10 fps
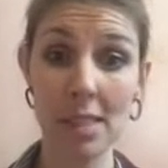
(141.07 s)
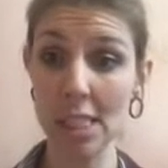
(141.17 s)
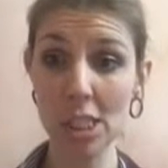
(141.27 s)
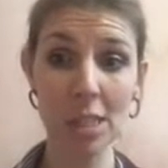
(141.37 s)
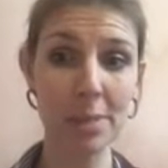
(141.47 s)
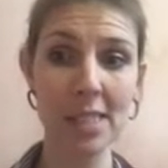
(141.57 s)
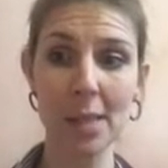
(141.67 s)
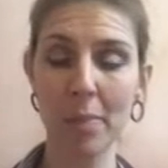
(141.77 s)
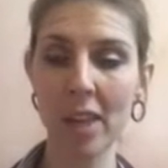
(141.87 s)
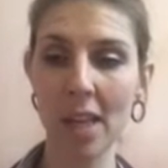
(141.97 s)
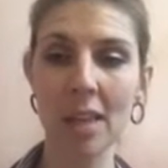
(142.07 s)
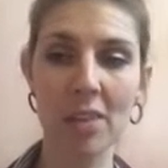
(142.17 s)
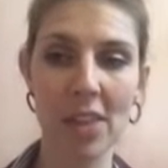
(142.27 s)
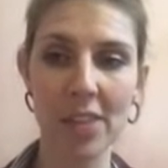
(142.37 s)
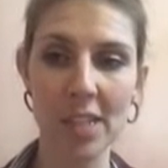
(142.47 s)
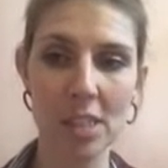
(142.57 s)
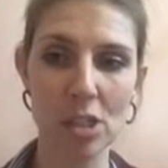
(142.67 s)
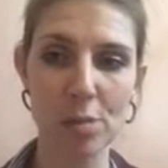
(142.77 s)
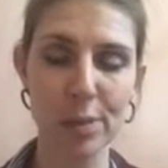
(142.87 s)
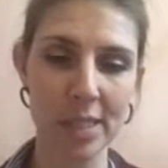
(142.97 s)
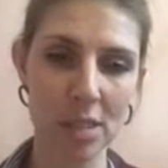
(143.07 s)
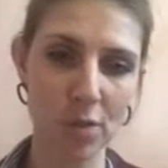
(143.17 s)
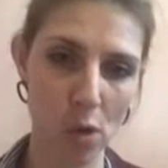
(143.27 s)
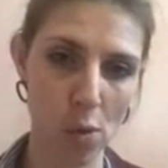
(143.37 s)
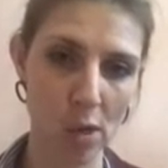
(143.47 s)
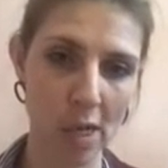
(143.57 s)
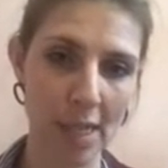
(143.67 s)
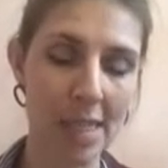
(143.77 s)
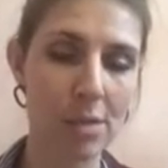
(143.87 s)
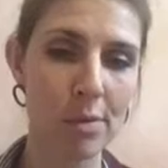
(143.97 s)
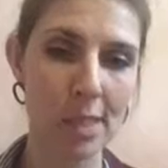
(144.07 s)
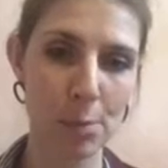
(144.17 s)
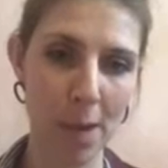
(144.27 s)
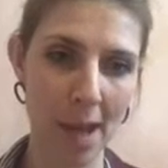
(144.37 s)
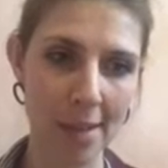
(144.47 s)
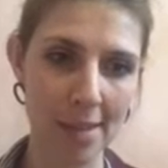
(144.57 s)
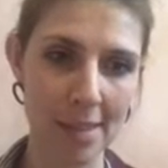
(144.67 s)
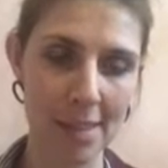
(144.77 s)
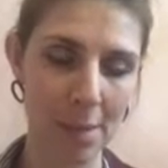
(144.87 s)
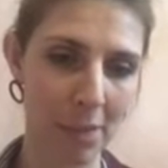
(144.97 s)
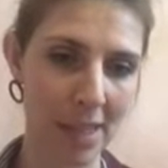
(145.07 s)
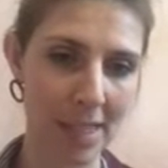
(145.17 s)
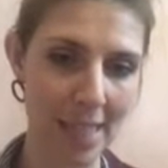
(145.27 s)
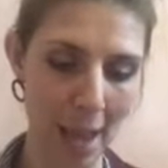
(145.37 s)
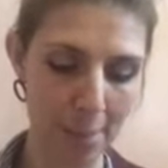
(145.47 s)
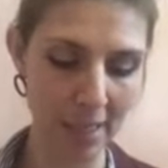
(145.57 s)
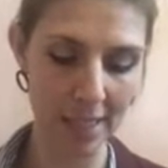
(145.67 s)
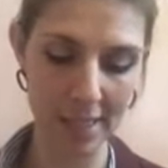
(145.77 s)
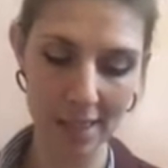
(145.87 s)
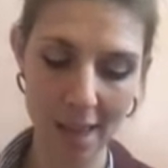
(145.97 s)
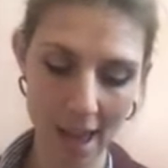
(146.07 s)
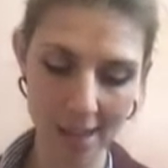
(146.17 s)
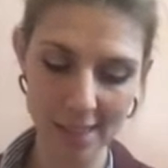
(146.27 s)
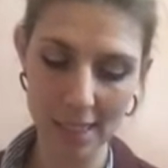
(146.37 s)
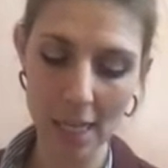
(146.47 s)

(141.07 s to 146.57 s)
this could be something that the teacher brings forward in response to something that's happening in the class.